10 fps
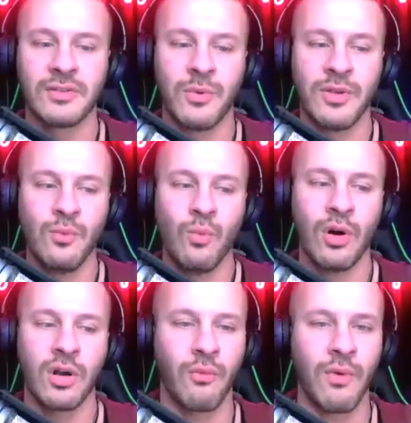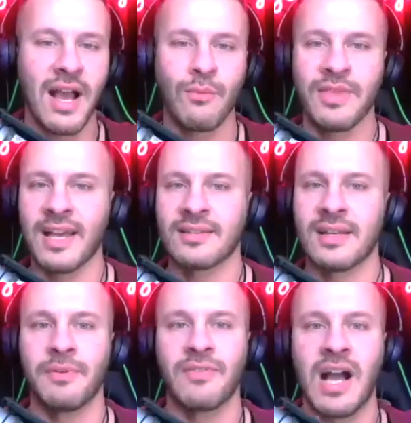because when you walk around with that
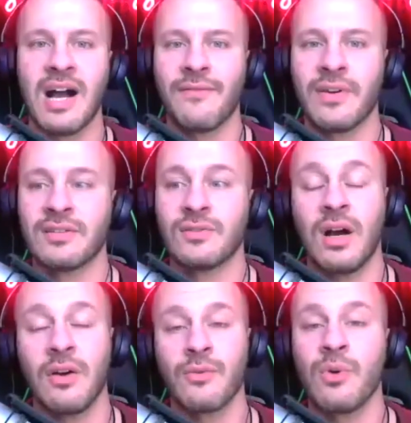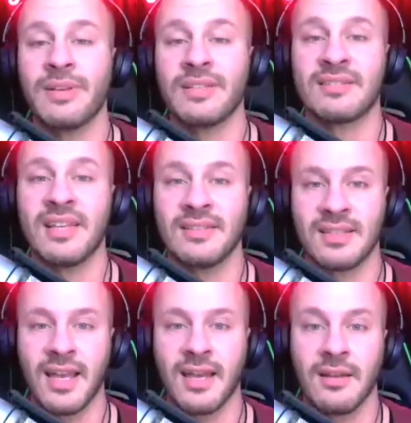type of confidence, other women sense
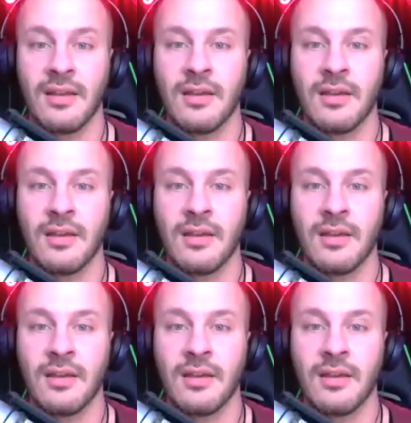that.